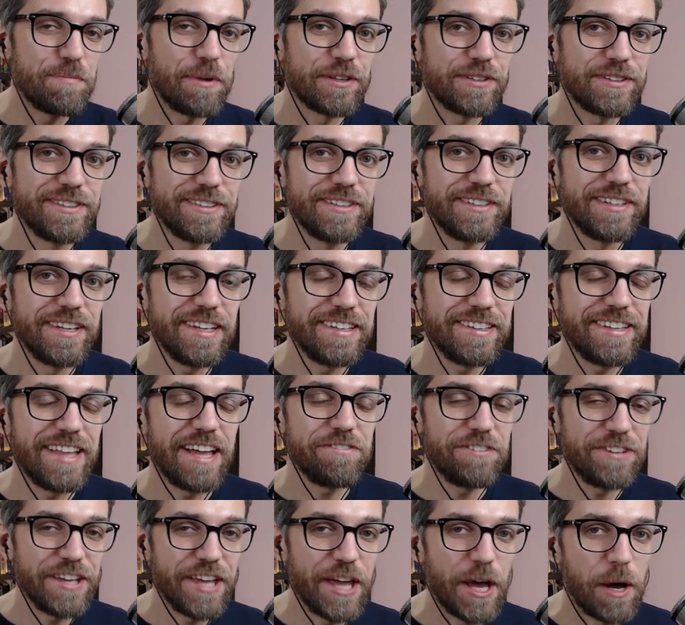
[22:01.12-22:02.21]
button. It
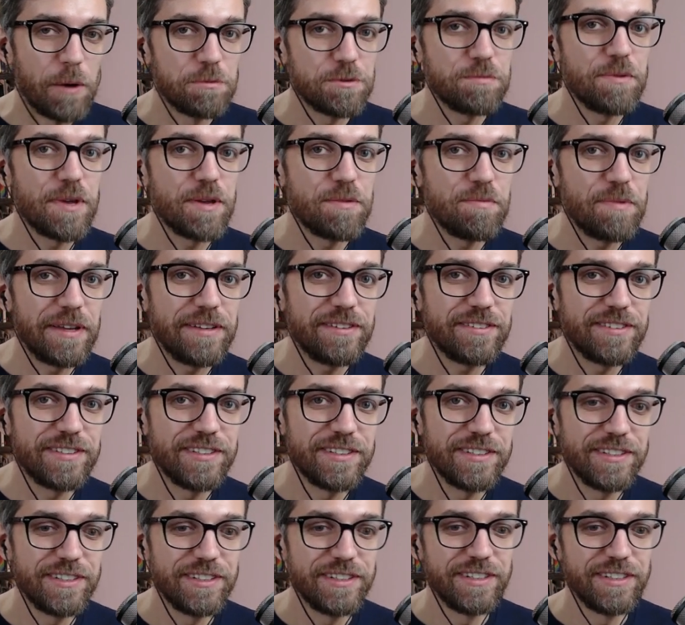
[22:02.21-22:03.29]
definitely helps me a bit.
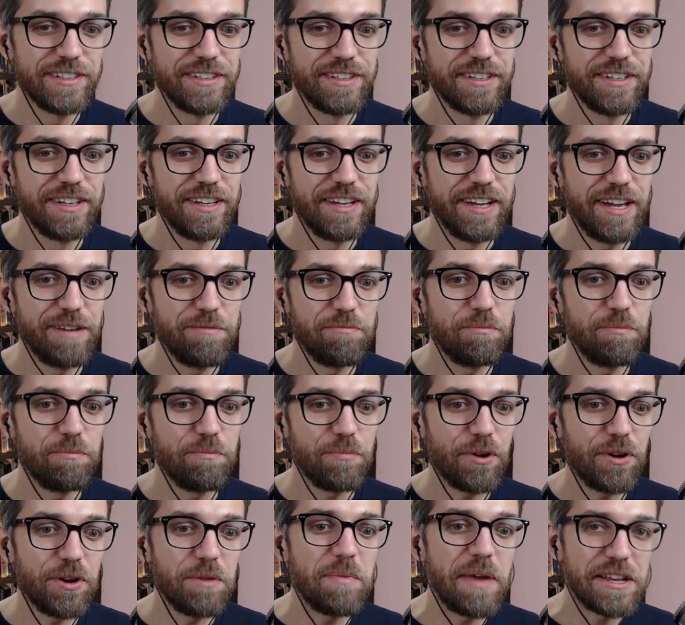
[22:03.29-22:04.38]

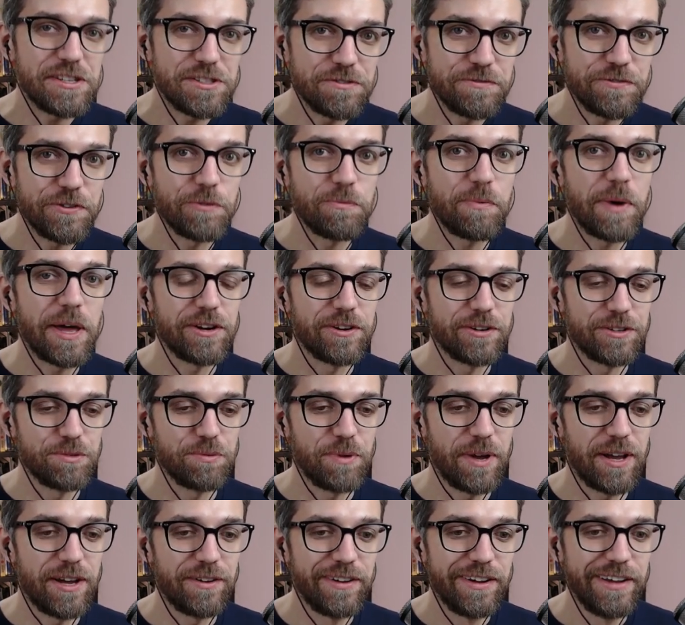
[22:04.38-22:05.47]
Probably makes you feel better as
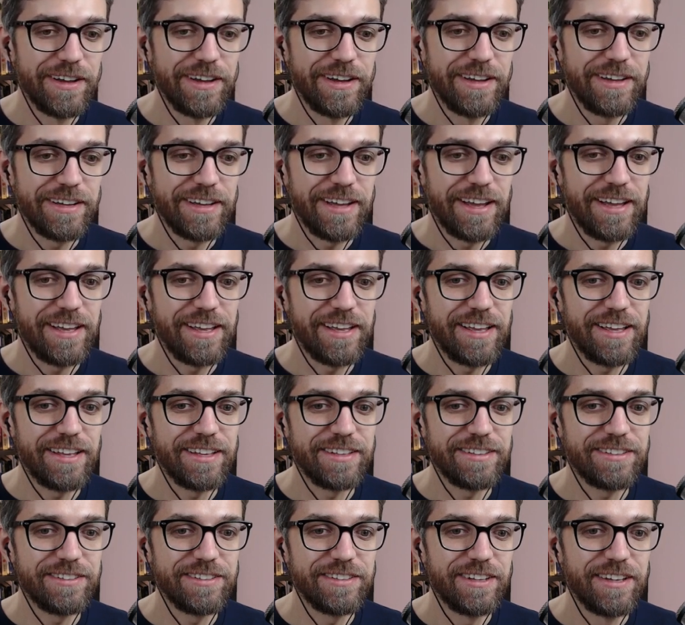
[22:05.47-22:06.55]
well.
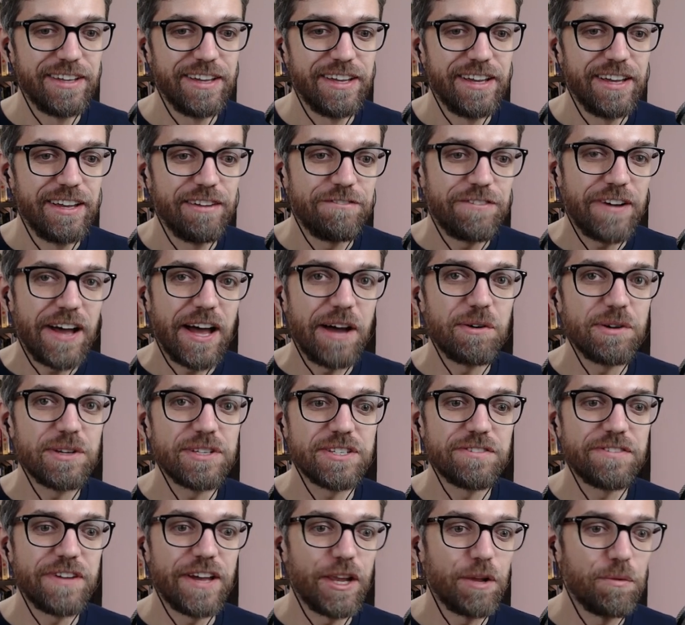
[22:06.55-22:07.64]
And Fire is
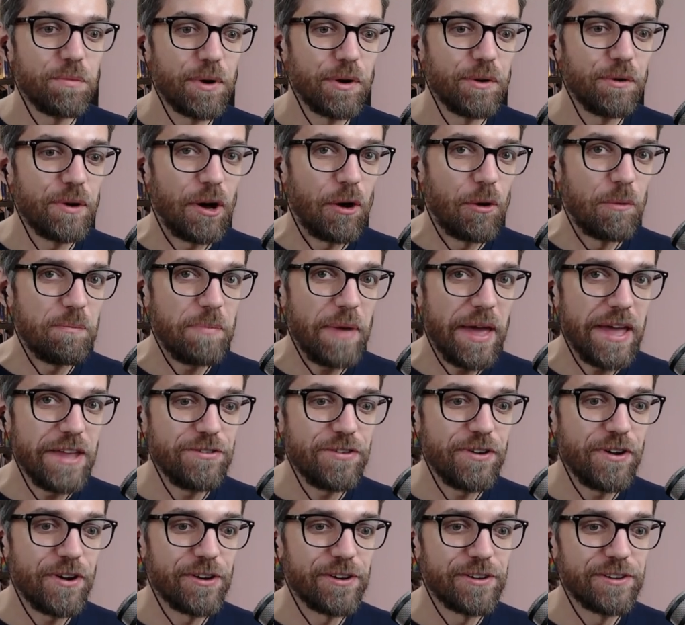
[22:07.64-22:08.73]
available on
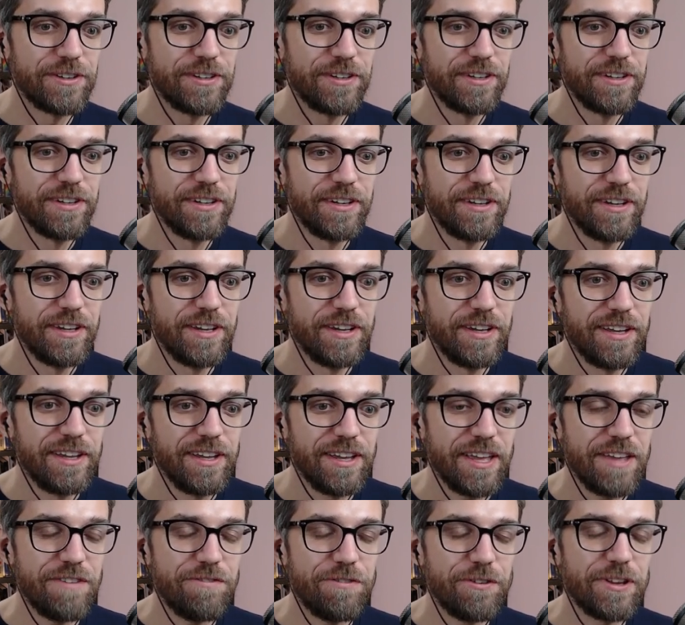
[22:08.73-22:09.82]
Patreon.
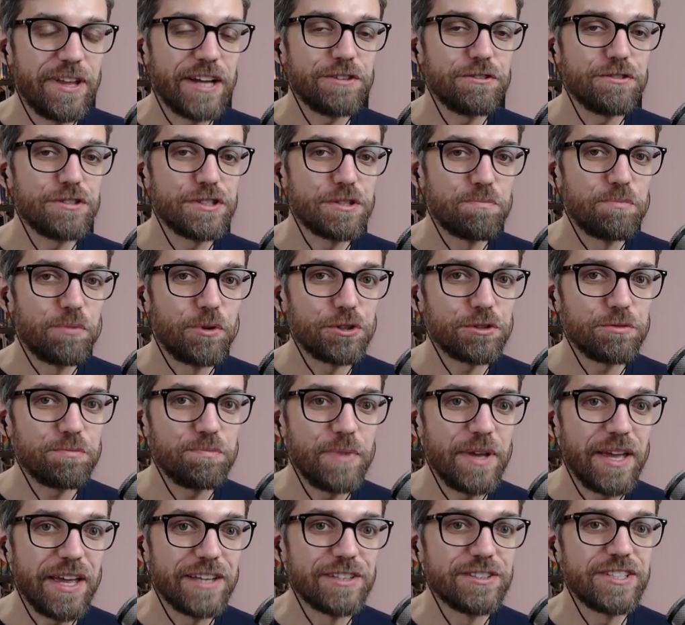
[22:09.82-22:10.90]
If you like to support
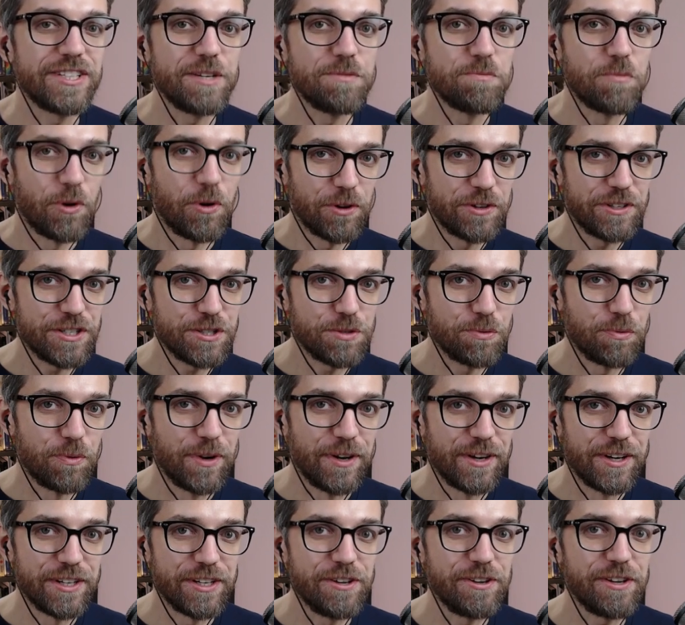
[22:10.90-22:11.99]
me and see more of this
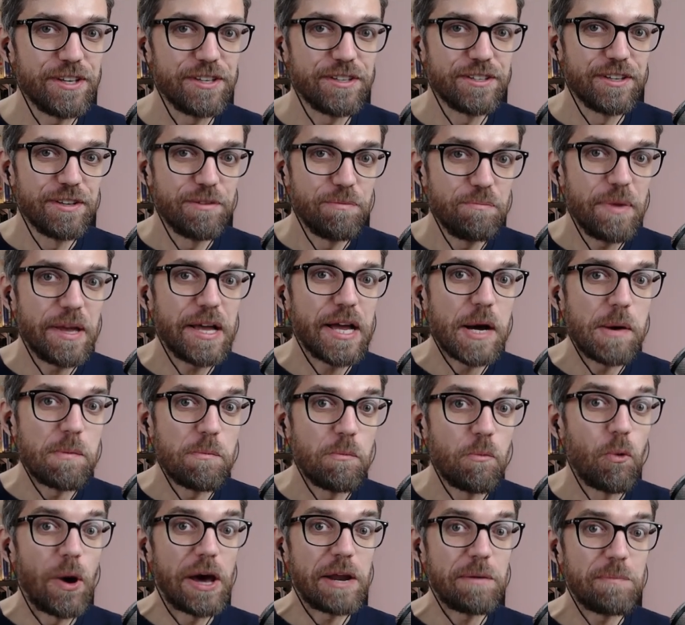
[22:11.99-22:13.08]
work, you can become
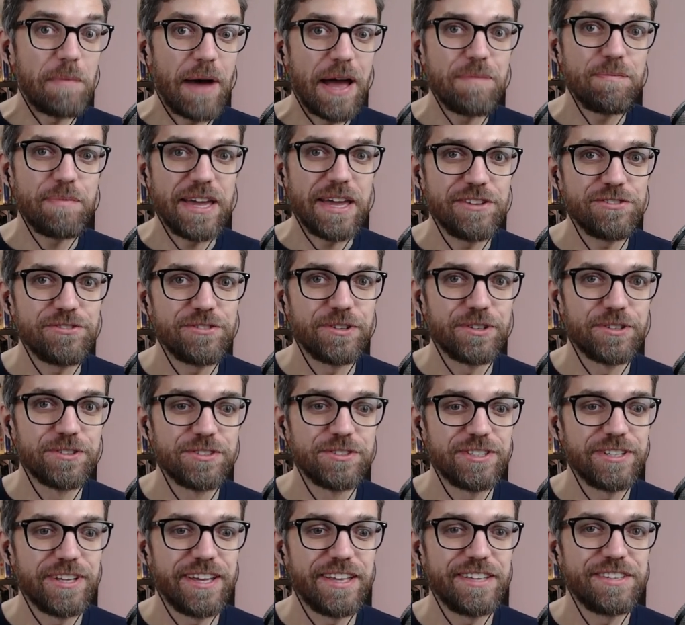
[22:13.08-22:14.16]
one of my
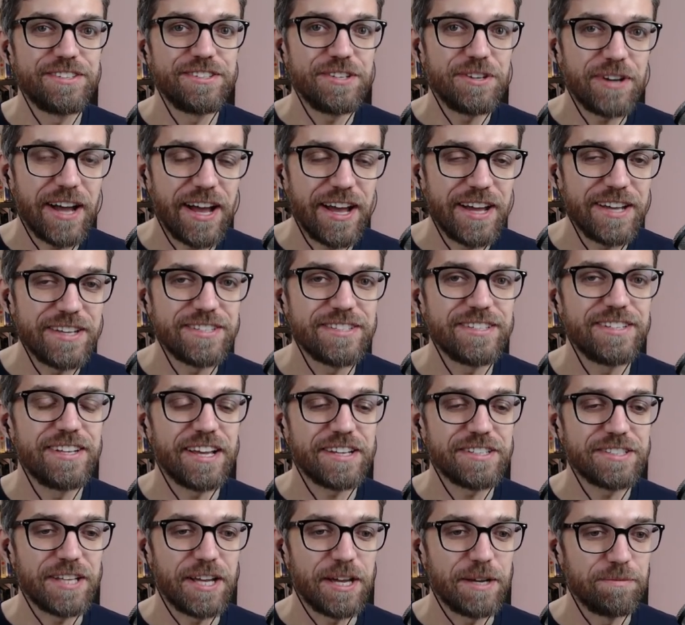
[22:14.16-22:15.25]
patrons. And see you guys
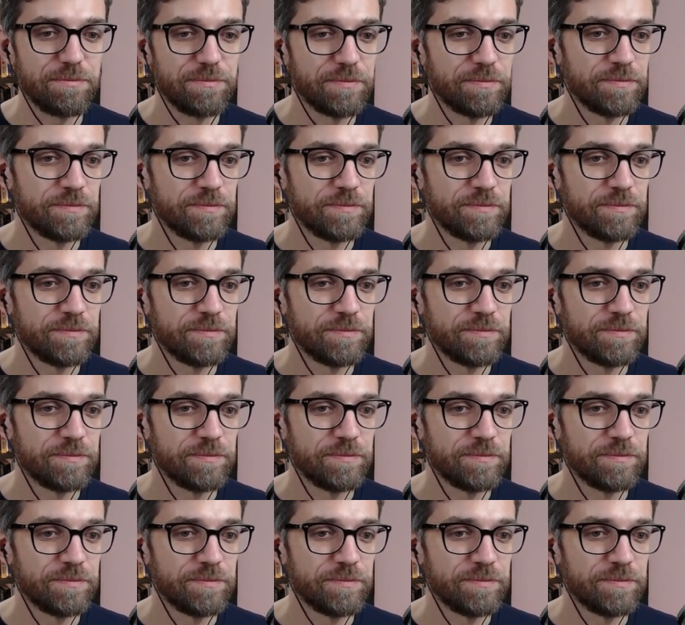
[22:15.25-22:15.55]
next time.